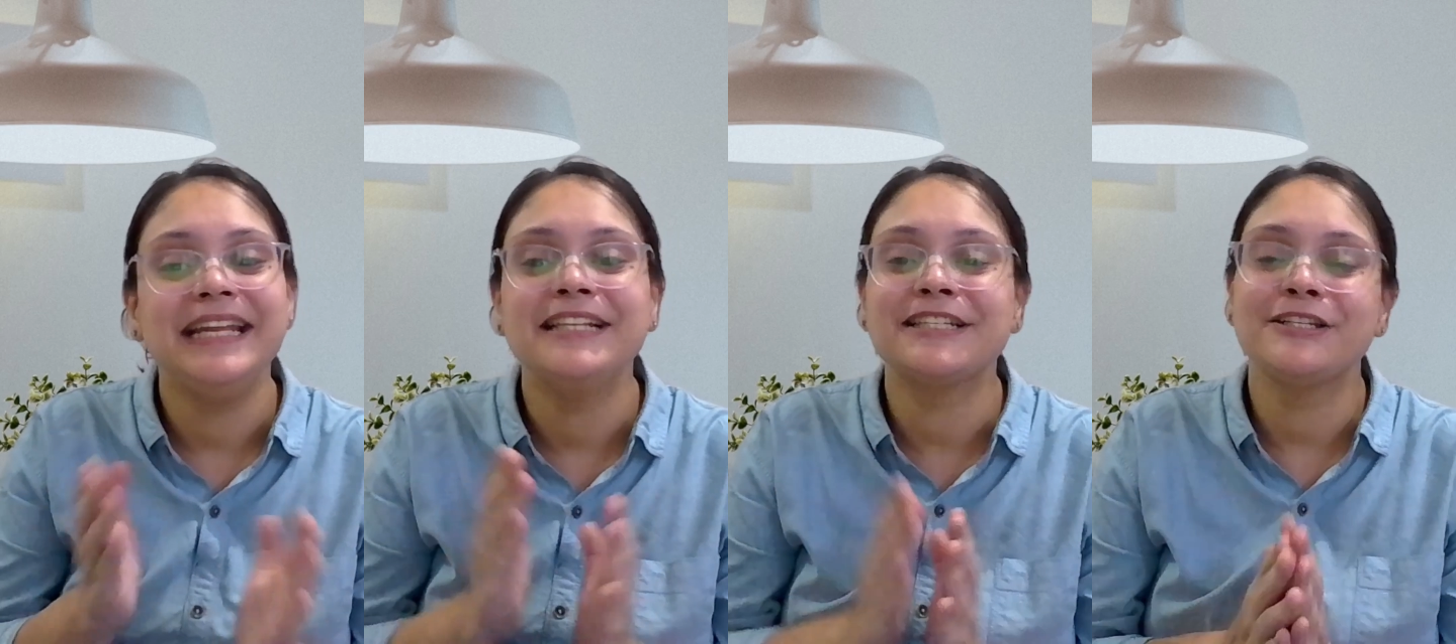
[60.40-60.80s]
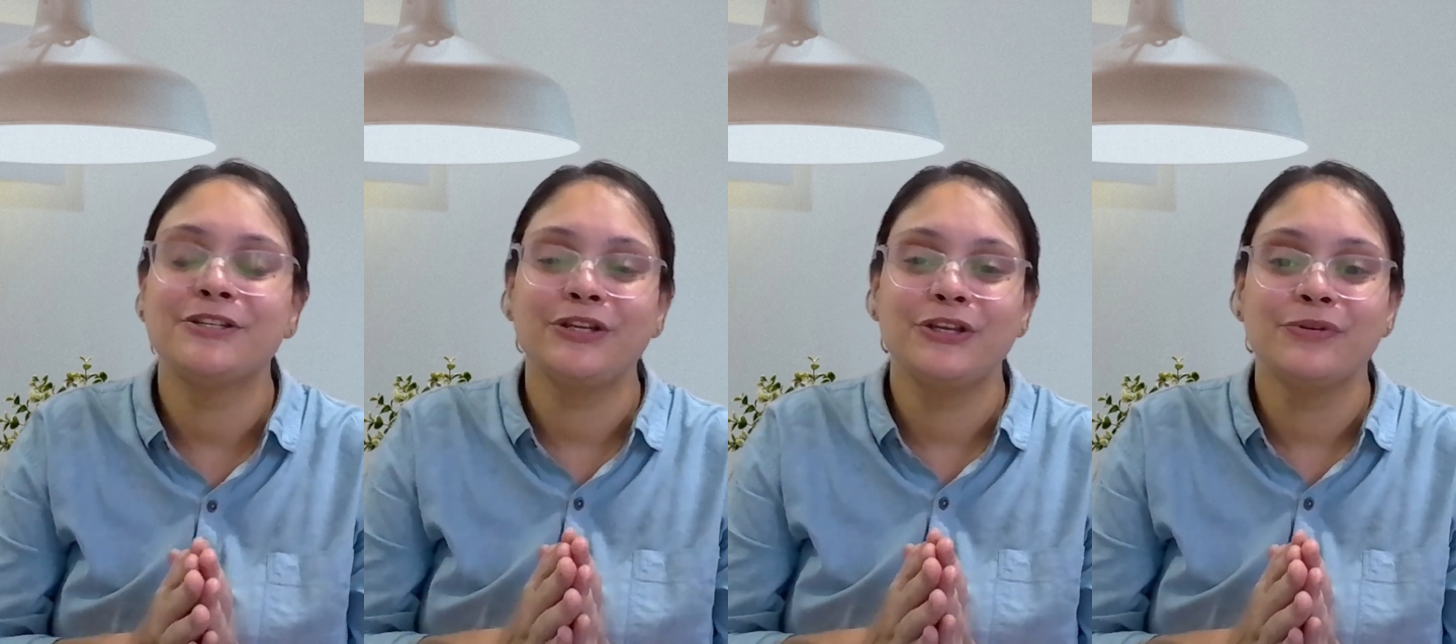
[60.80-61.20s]
teach it to
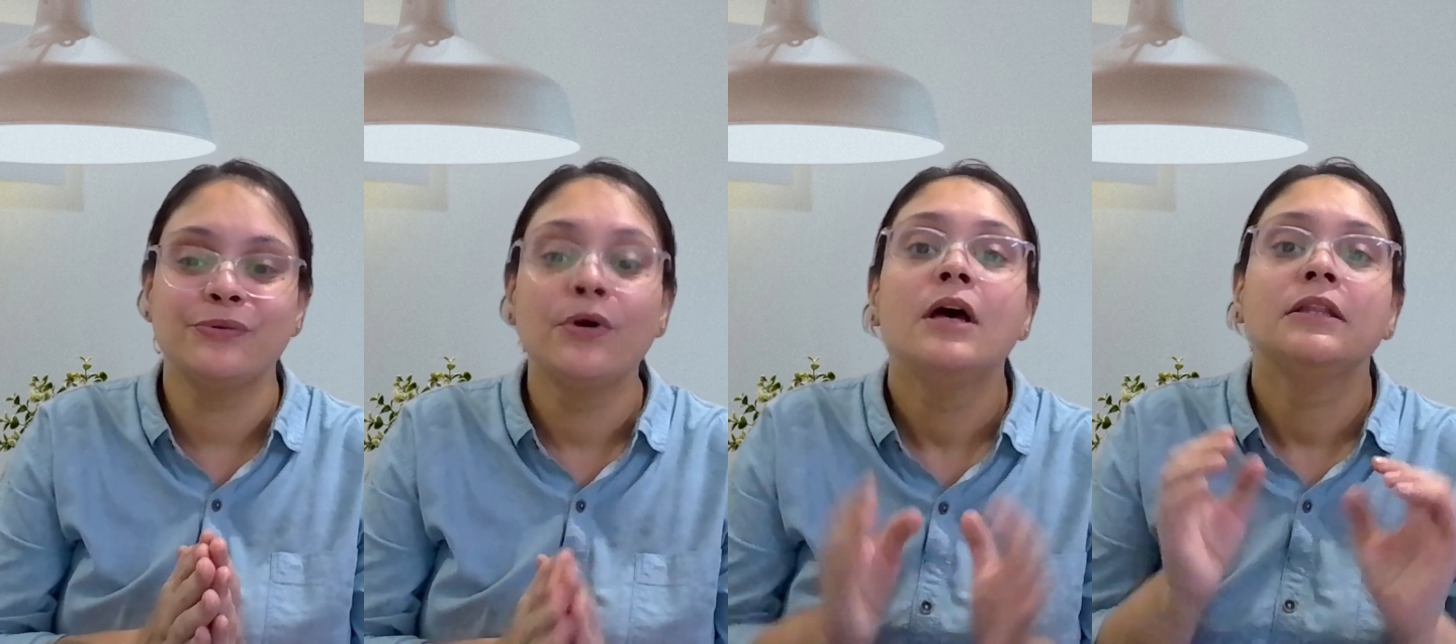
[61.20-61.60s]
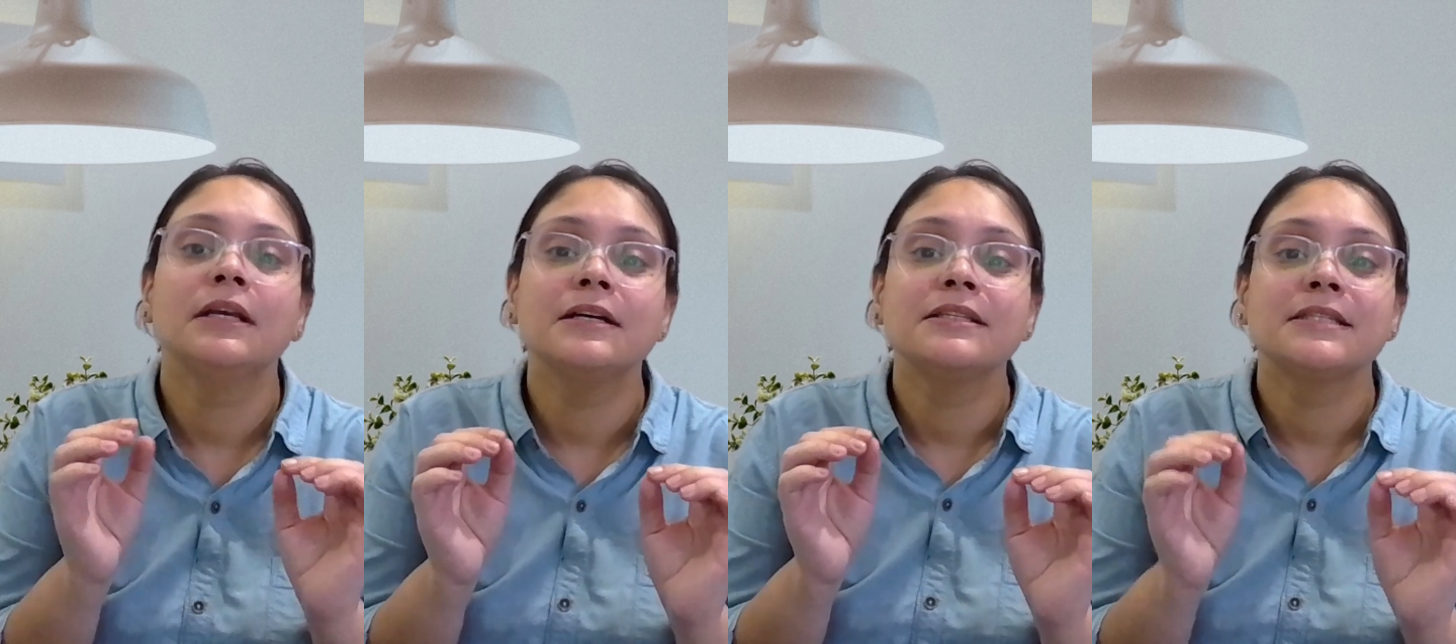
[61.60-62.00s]
you
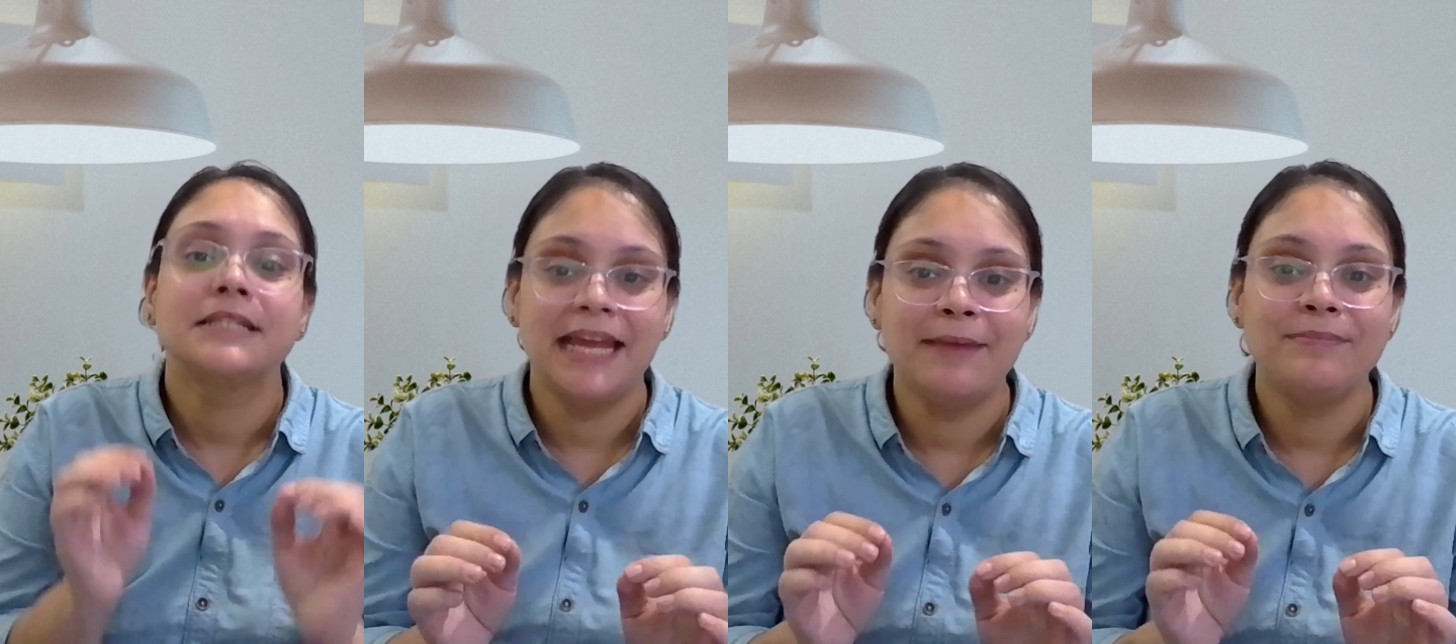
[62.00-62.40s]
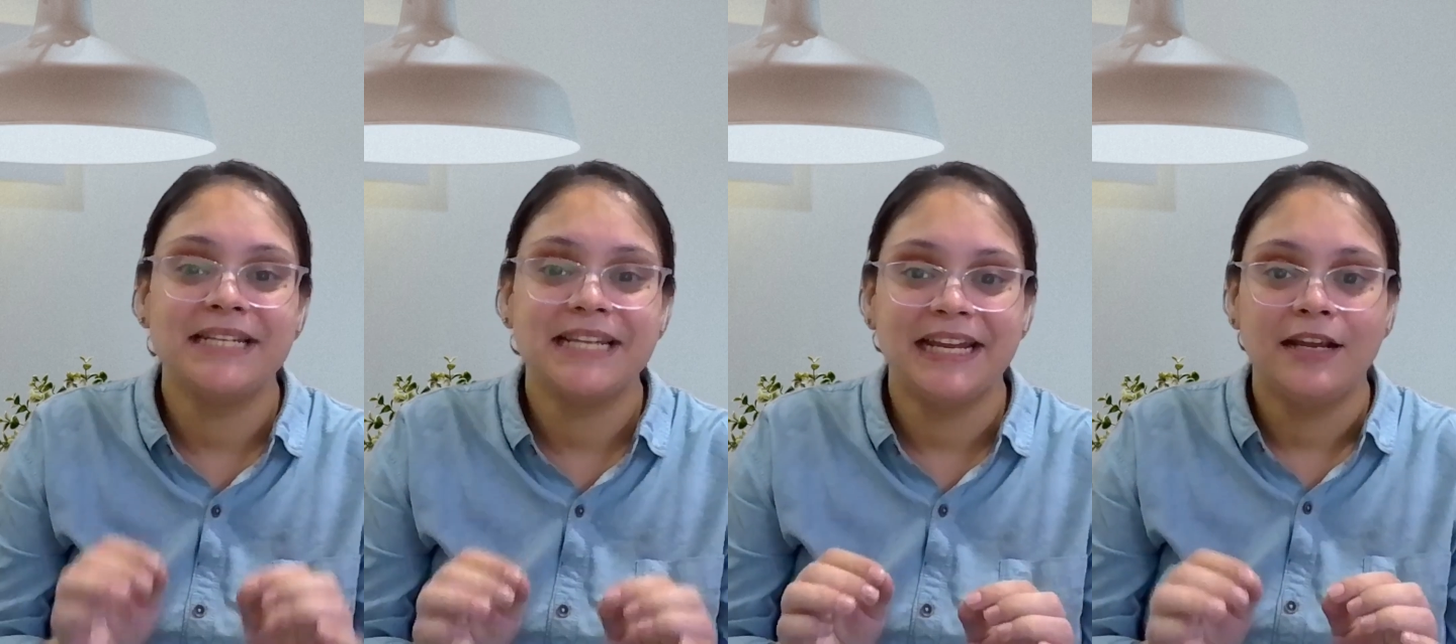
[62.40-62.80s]
the
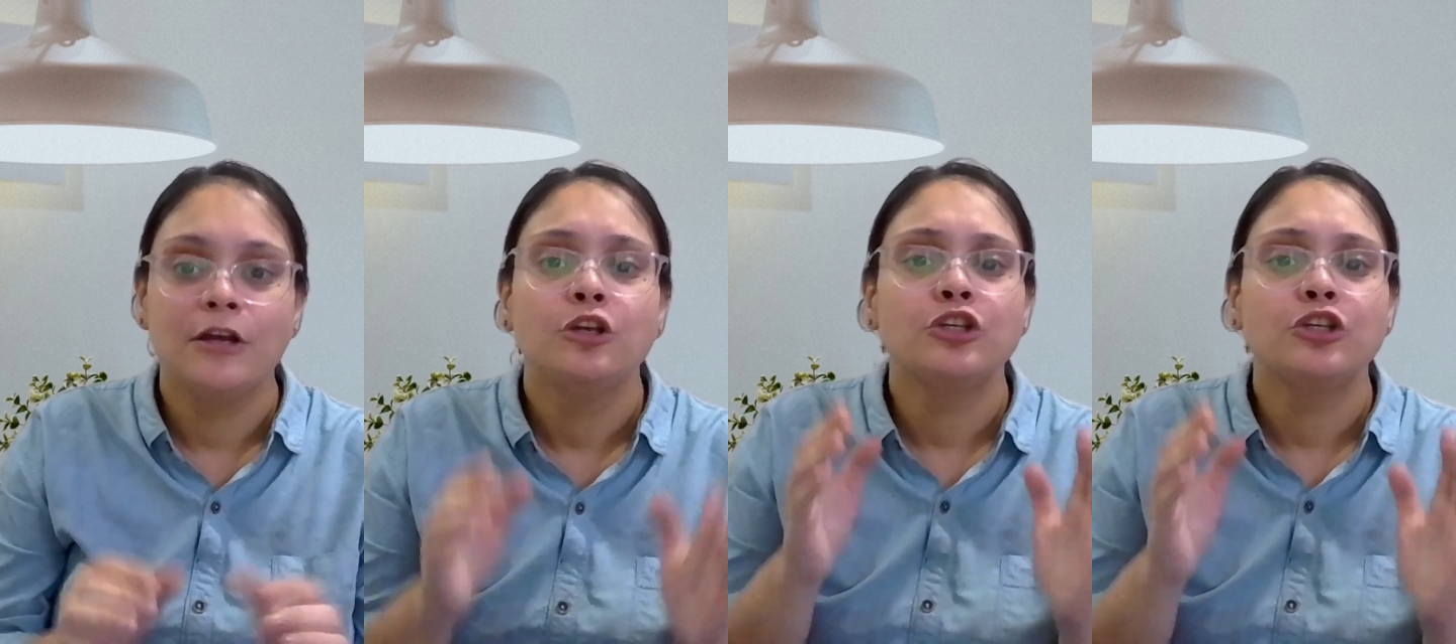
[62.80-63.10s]
same day.